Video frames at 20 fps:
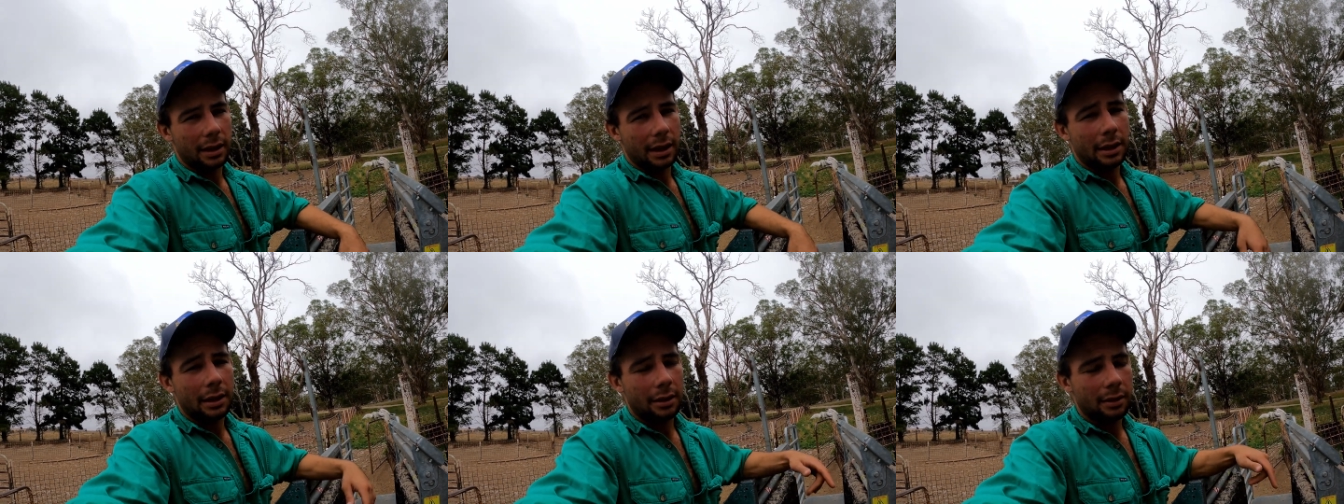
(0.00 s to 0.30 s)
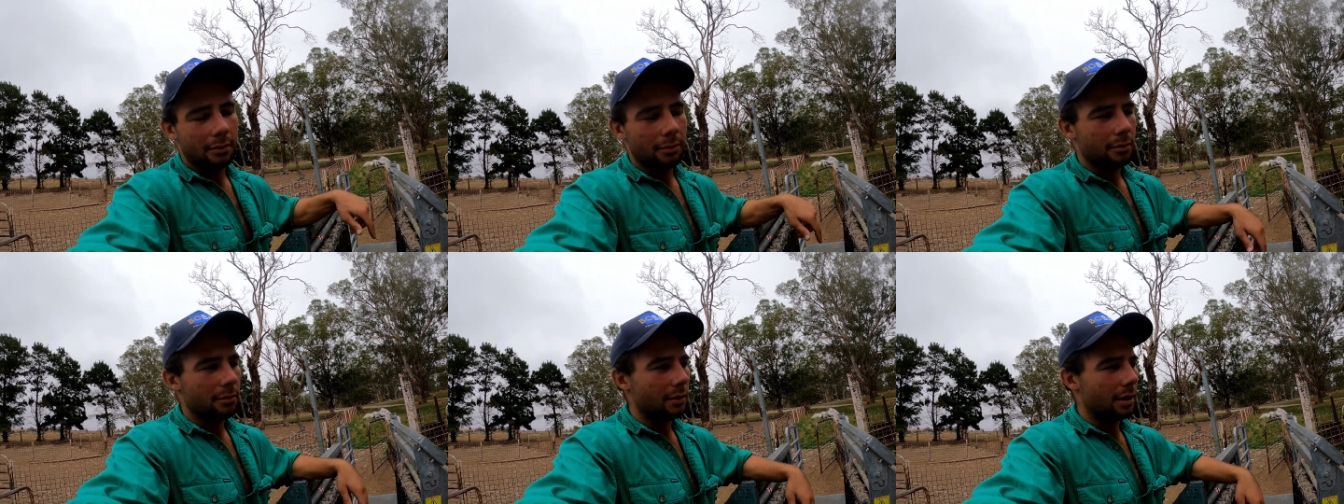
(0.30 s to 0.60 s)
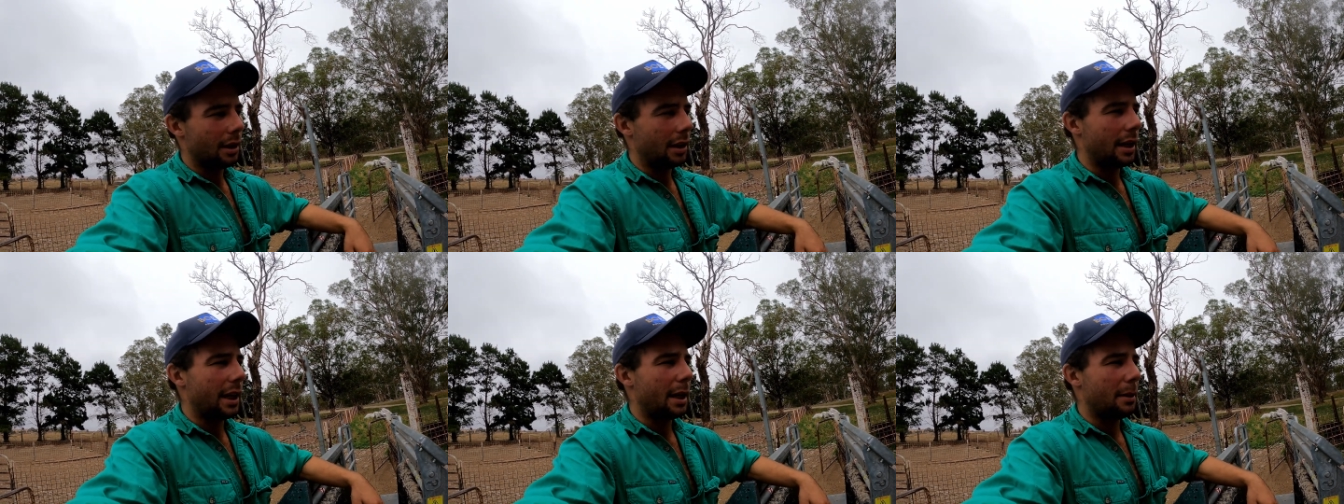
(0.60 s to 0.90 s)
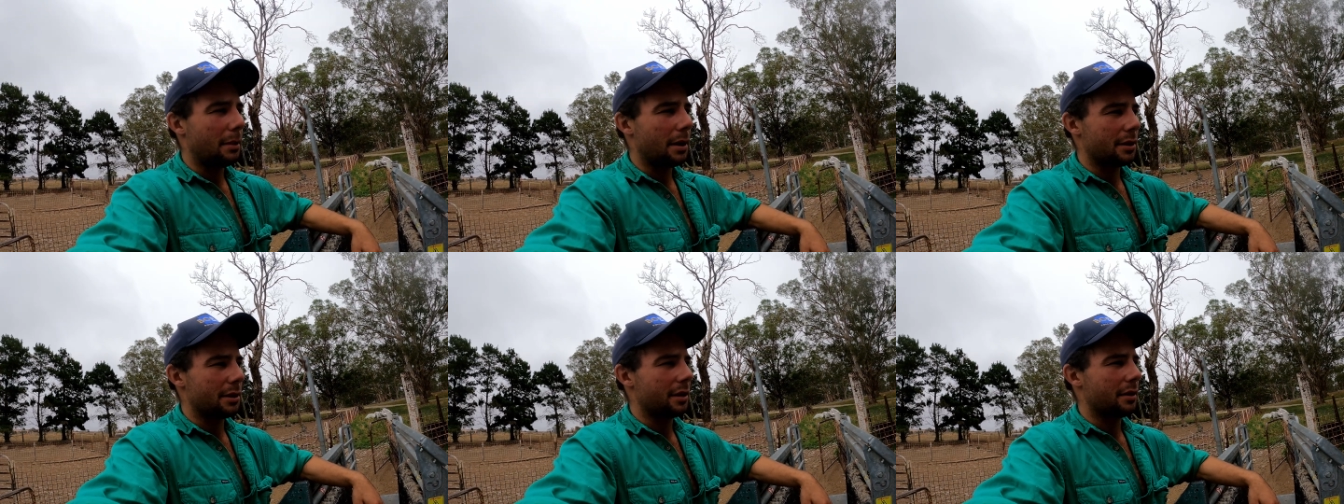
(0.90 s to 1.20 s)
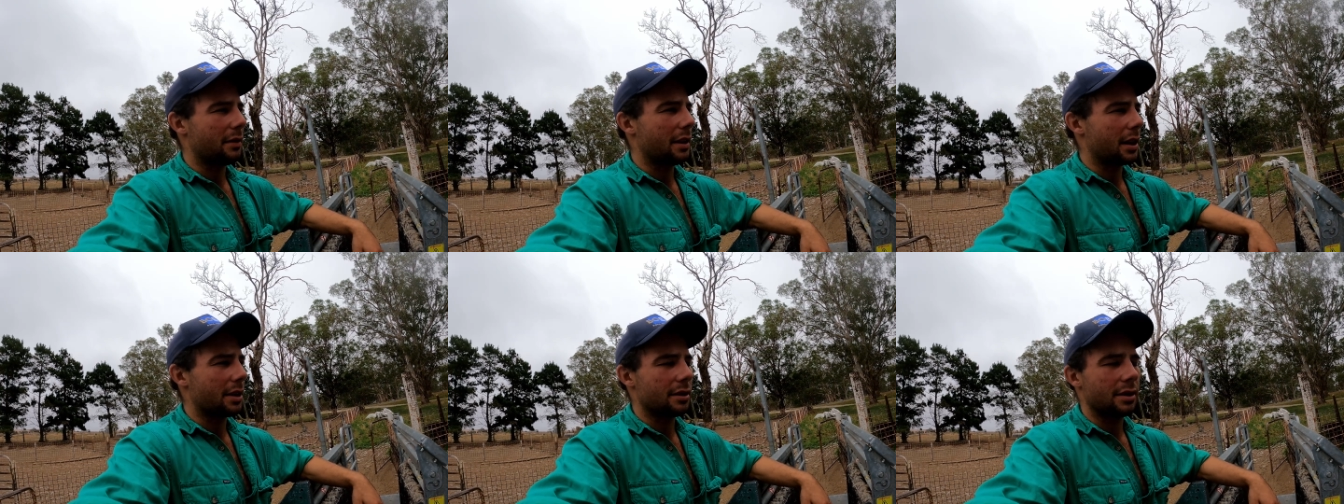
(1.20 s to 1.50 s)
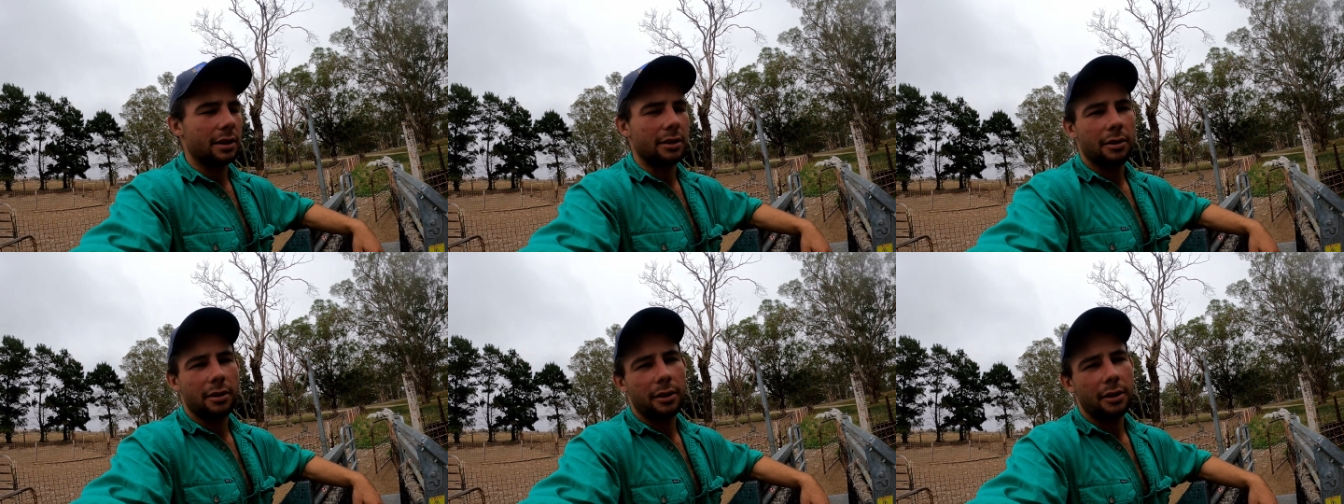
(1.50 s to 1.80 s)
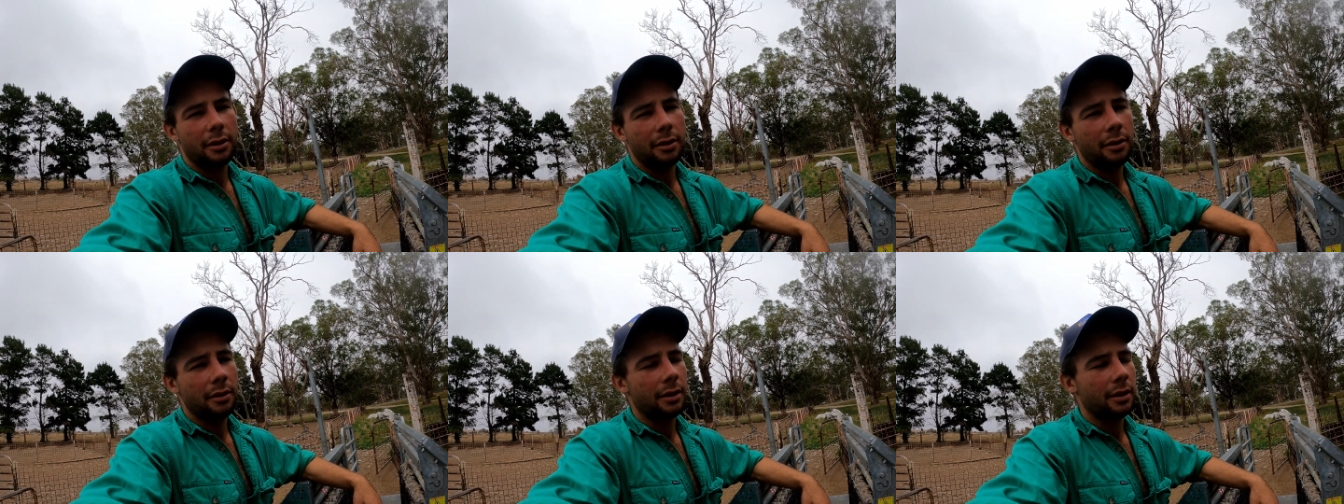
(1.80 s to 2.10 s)
then and how much they've actually
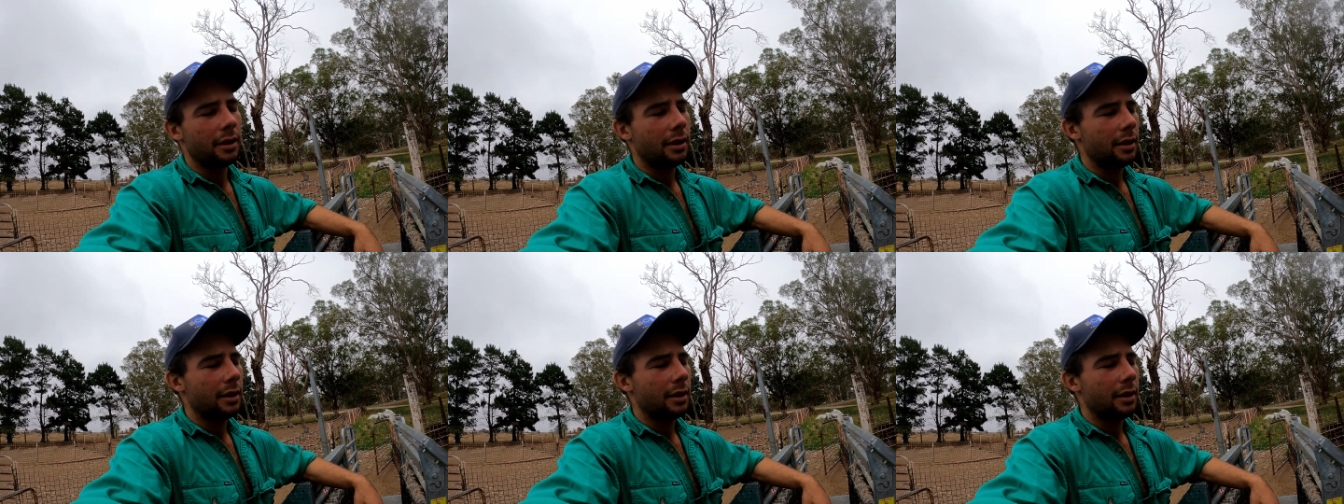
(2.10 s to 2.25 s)
grown,